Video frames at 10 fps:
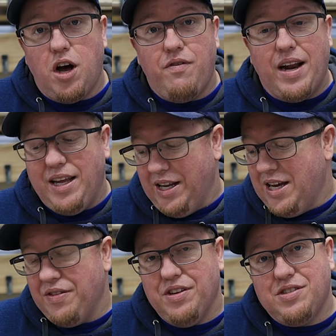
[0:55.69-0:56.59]
off, I need to
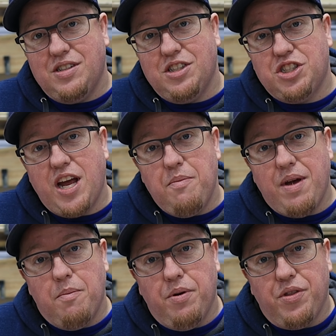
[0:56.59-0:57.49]
cut this into shape
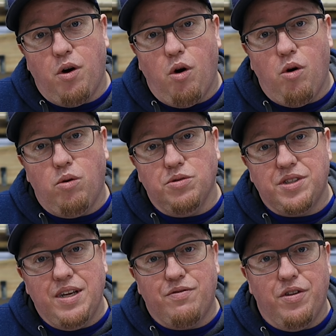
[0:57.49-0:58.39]
and put the holes
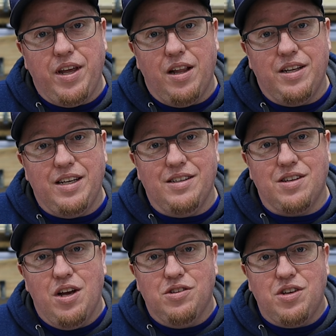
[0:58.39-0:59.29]
in for the LEDs.
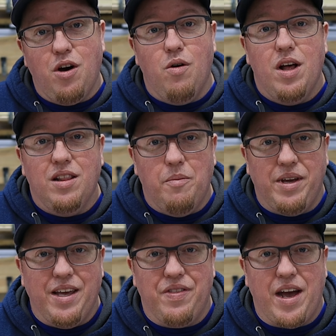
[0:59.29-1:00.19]
So let
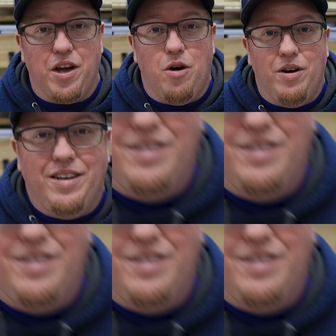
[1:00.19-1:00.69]
me get that going.